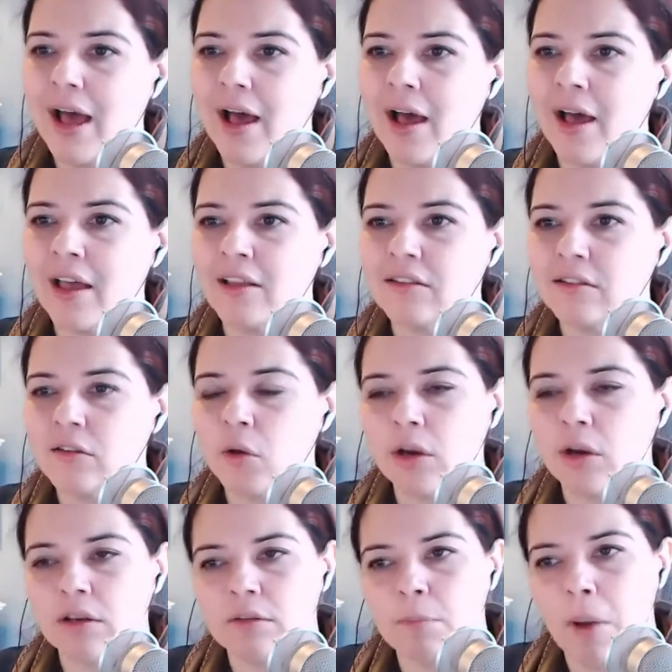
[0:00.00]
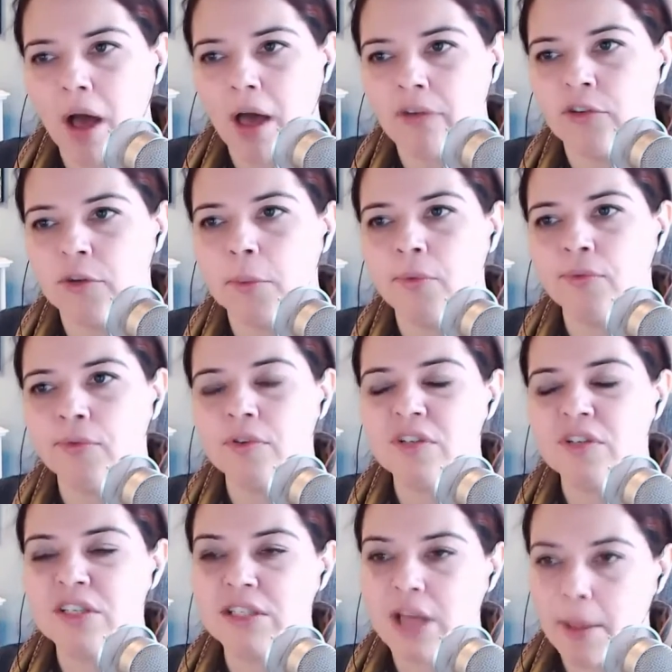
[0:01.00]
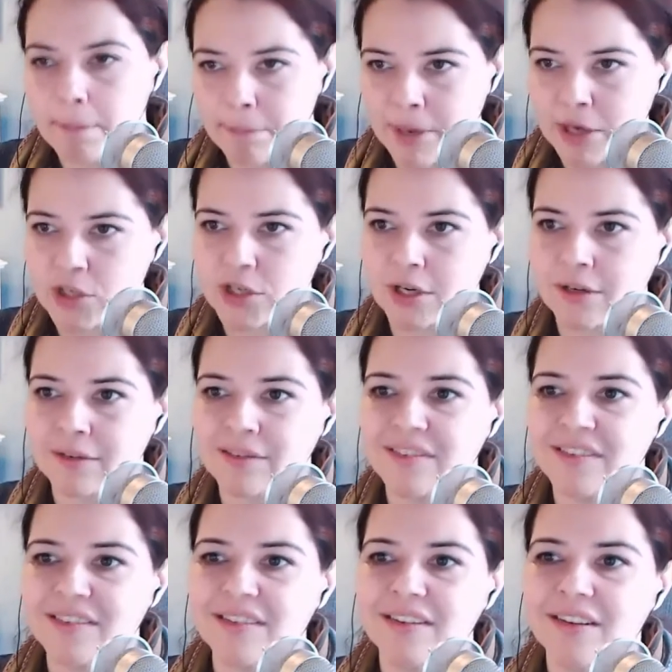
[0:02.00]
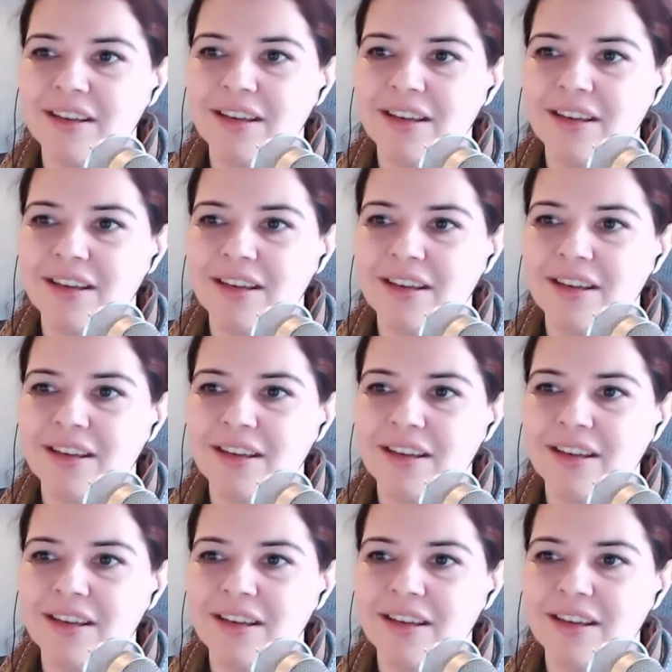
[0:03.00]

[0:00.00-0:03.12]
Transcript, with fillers: Uh, so it's possible for some missions